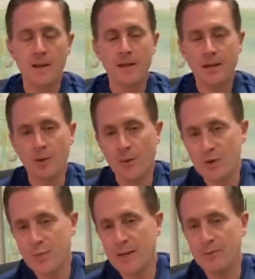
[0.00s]
You know,
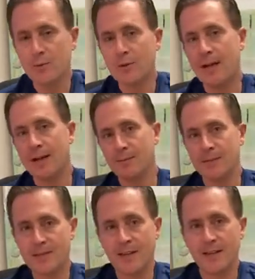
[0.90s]
most people kind of
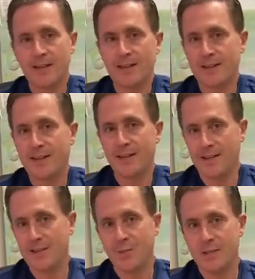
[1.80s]
mistakenly think
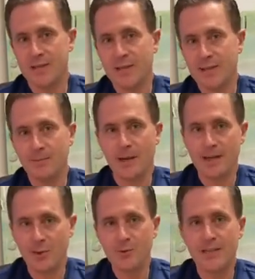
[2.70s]
is once I get my
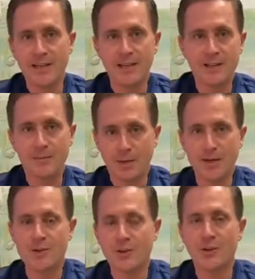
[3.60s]
new teeth, and
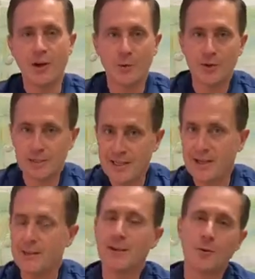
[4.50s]
because they're not real
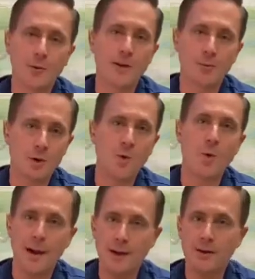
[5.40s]
teeth, they don't really
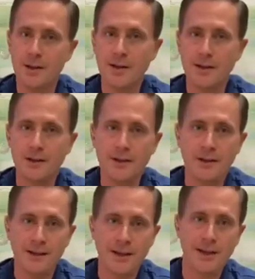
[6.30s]
require any
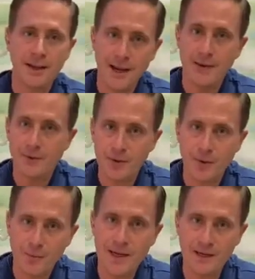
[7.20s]
effort or
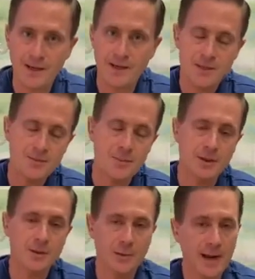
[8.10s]
maintenance.
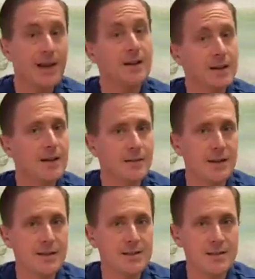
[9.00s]
But the reality of it
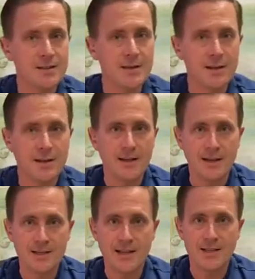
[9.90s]
is
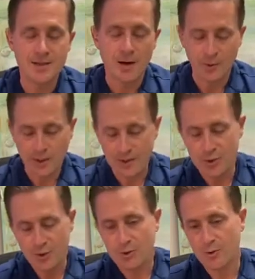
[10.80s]
that's not really
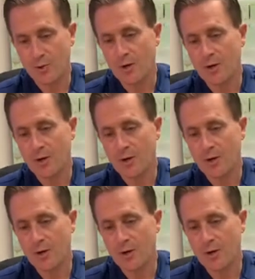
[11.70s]
true.